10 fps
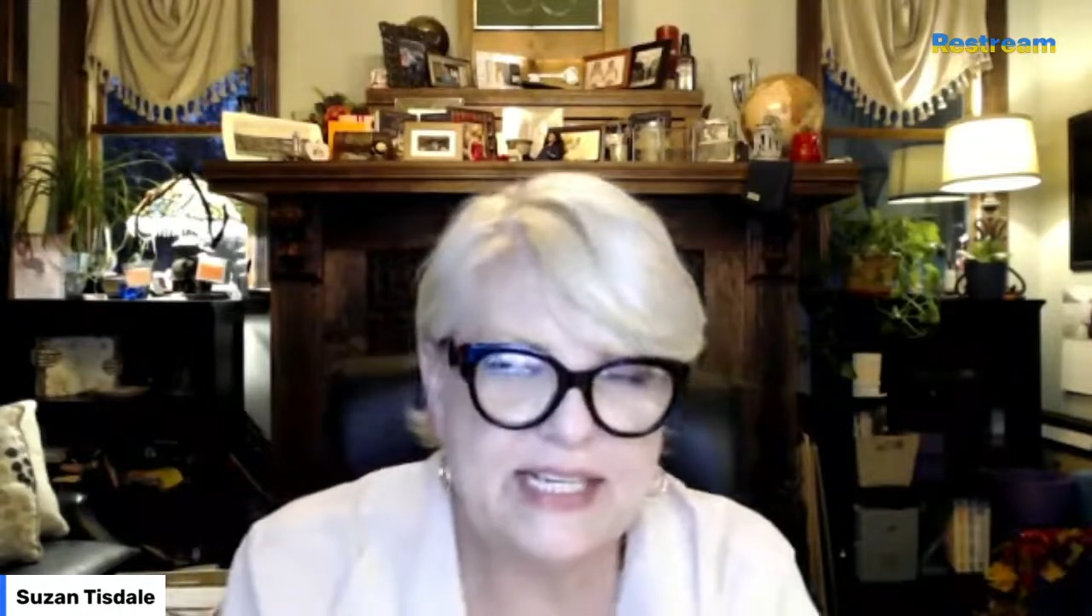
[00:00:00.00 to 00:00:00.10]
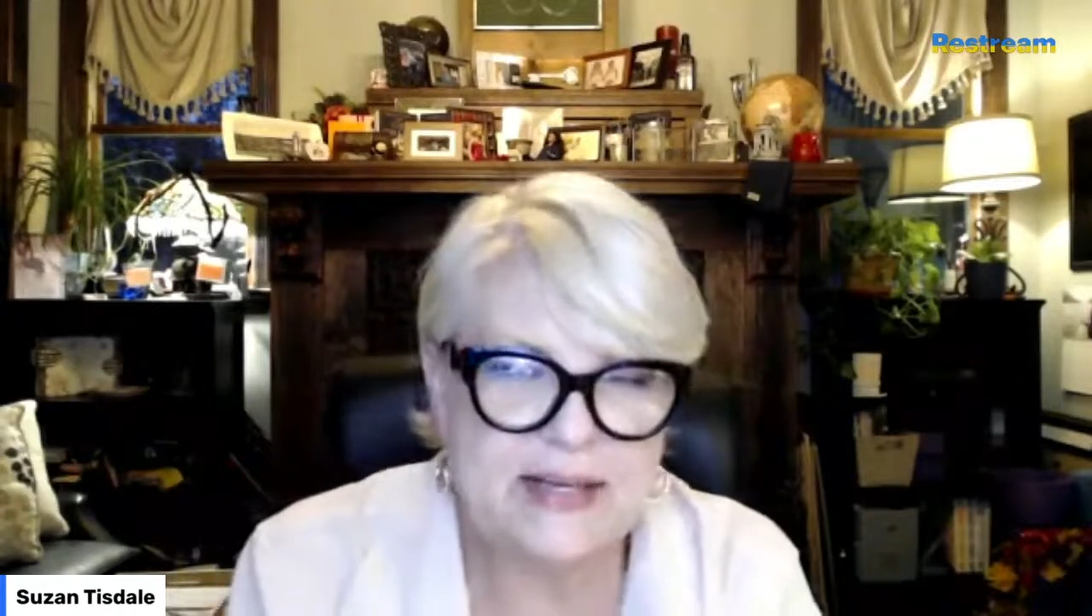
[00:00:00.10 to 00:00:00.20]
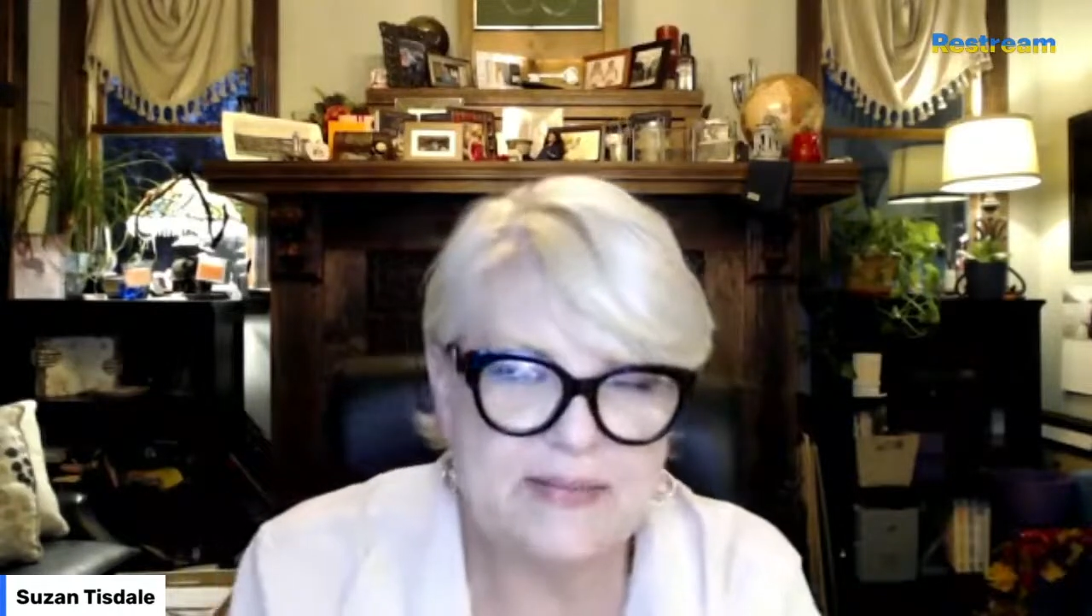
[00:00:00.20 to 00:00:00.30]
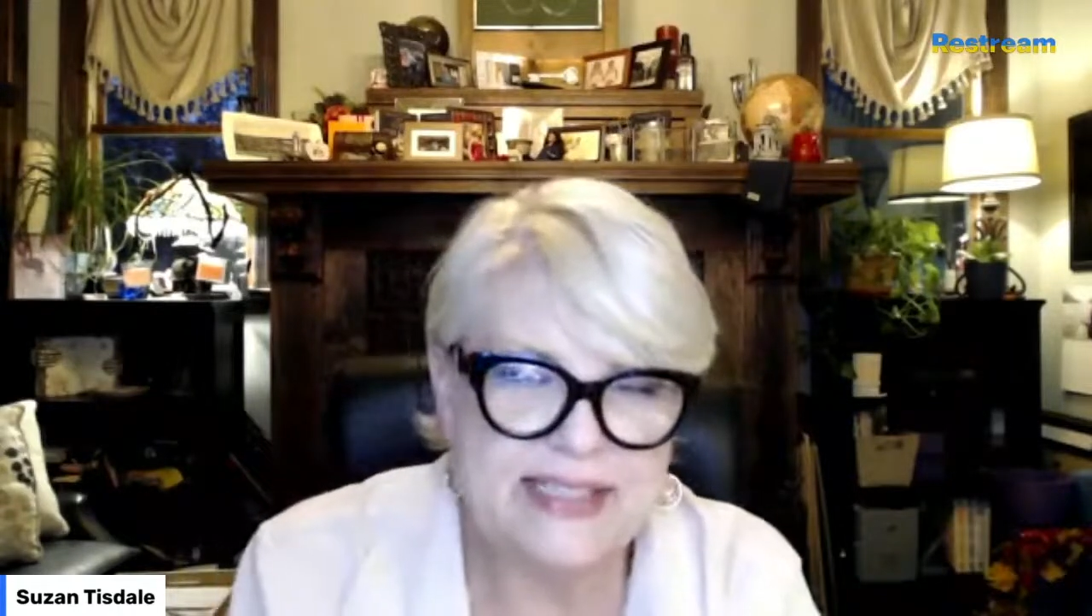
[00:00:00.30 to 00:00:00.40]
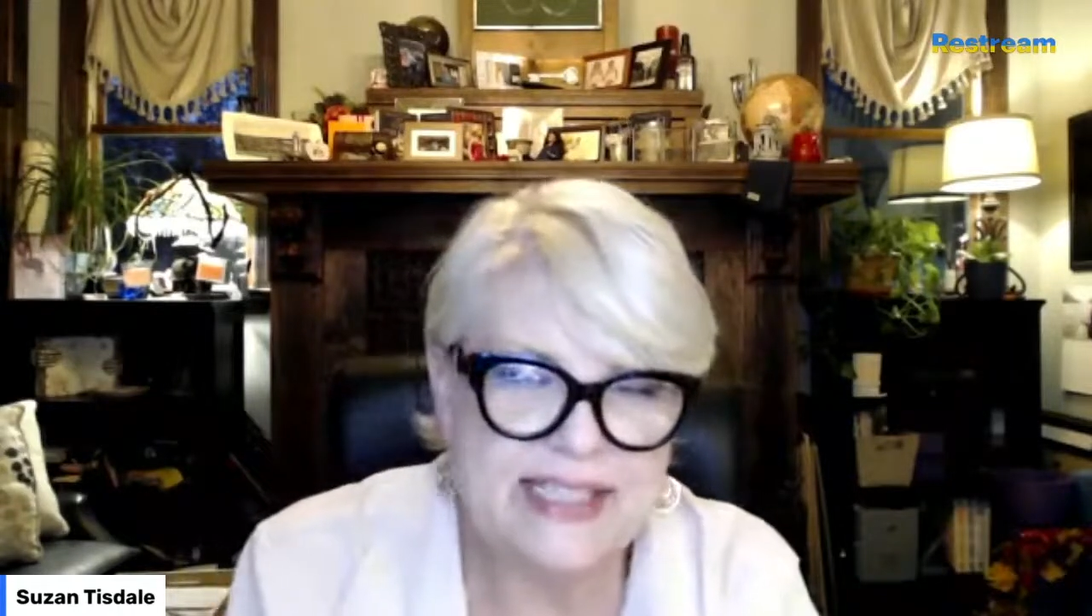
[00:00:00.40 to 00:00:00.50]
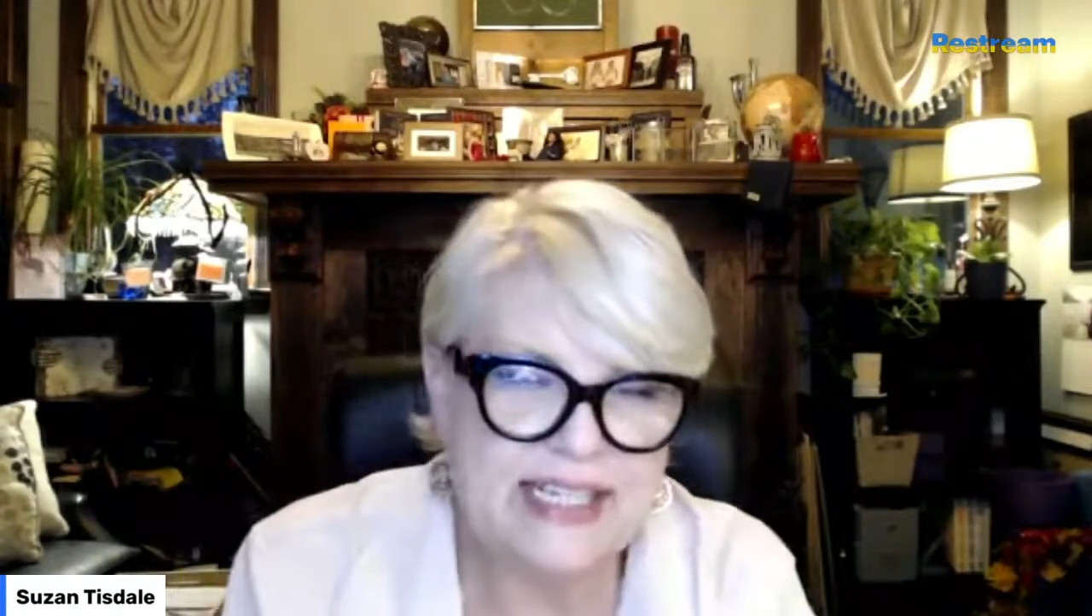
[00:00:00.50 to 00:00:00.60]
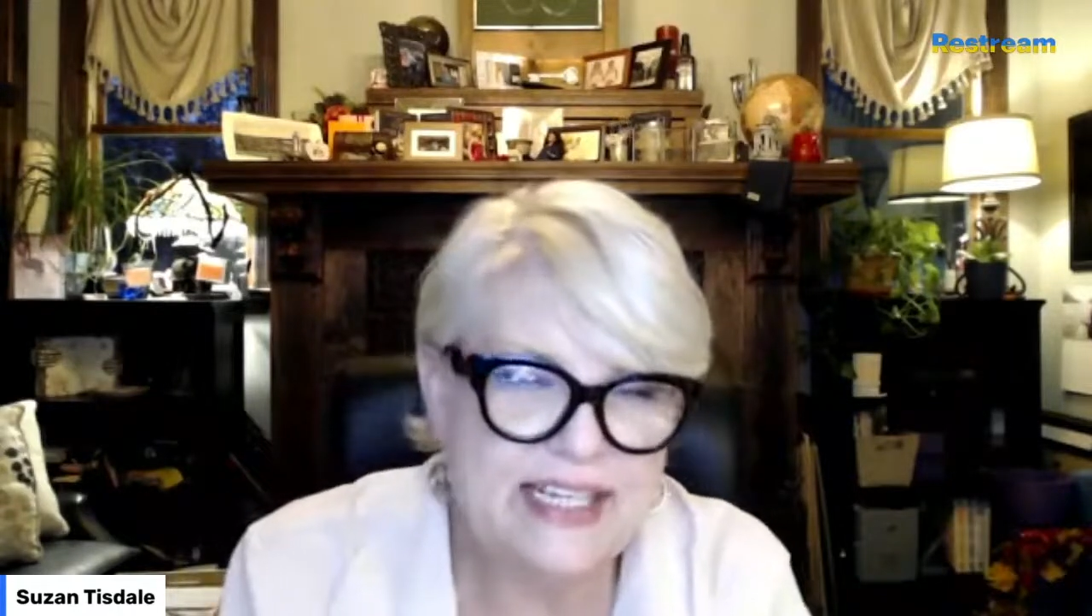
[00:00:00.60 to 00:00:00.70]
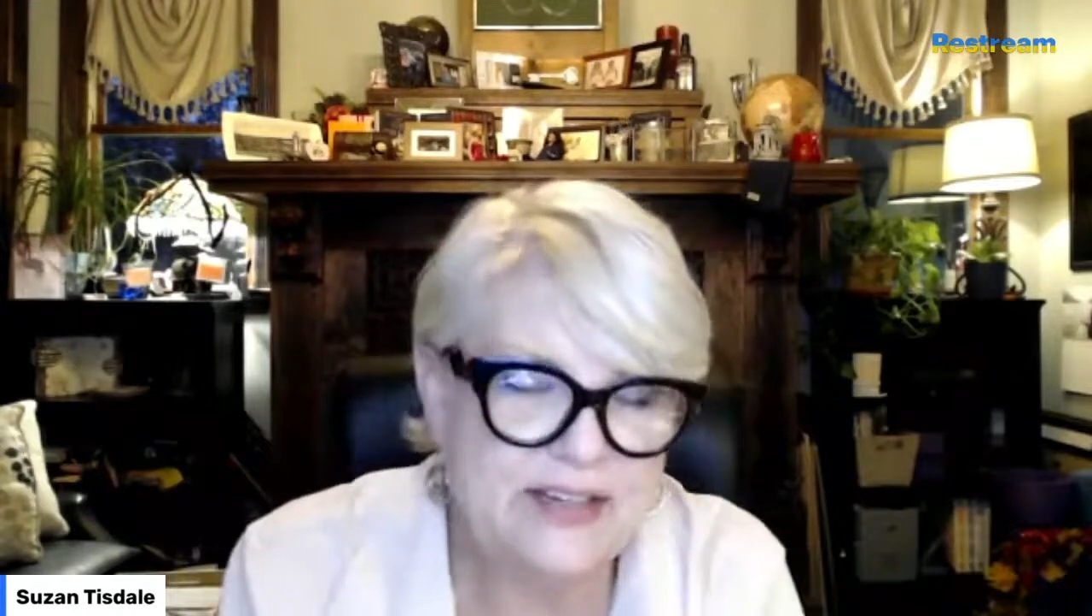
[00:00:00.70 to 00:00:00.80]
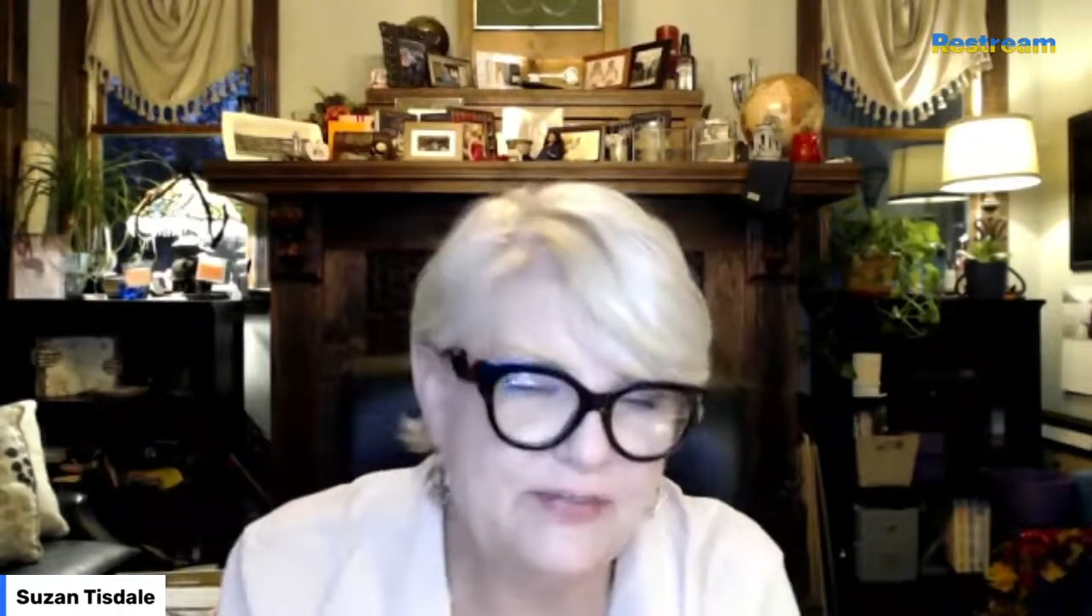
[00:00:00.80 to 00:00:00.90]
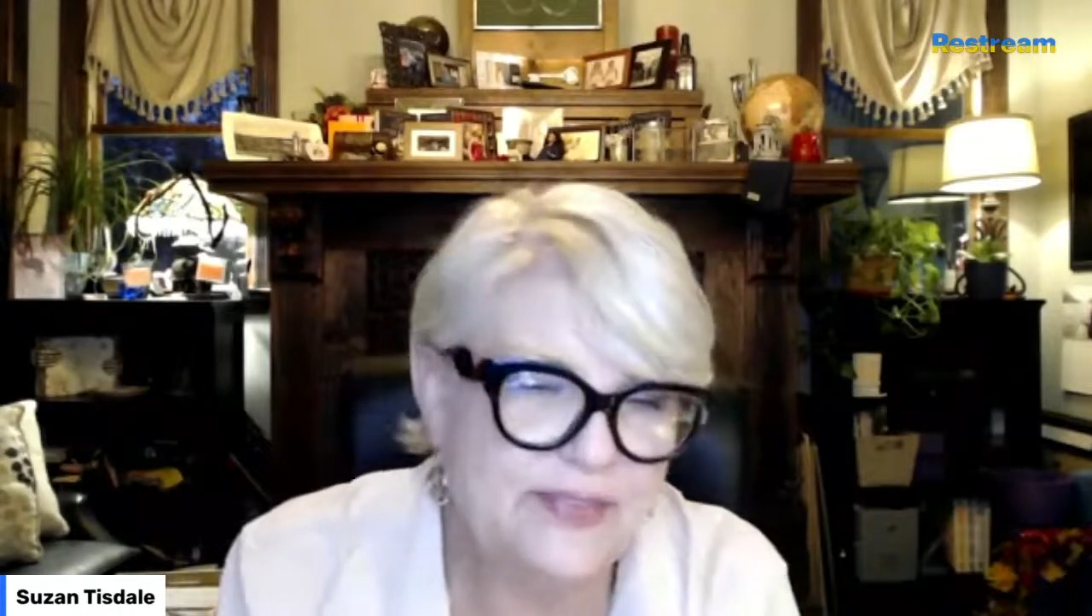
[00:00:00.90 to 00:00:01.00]

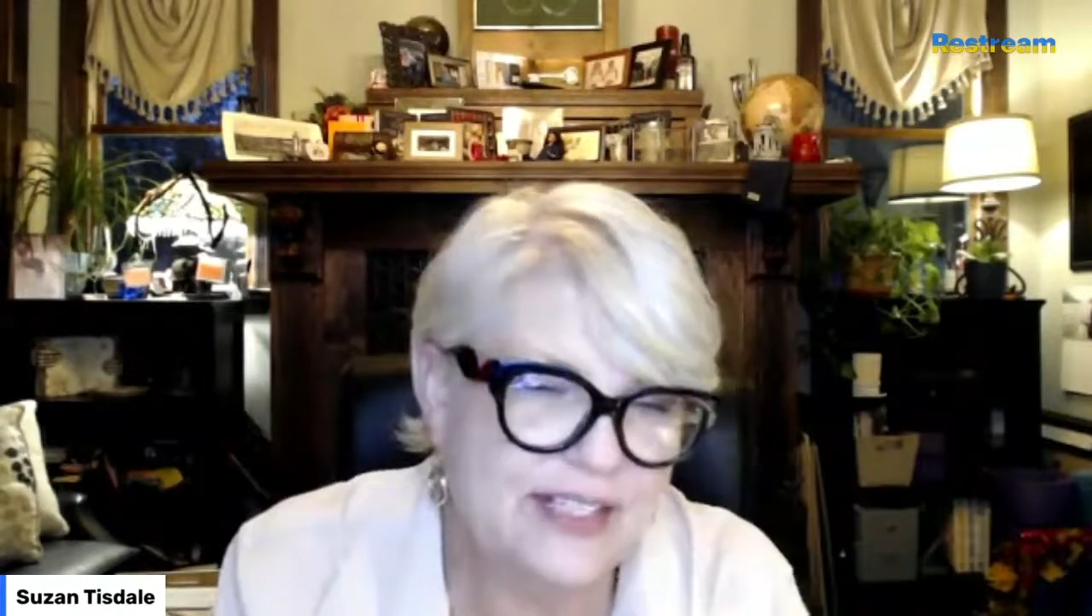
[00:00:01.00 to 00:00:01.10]
Emily.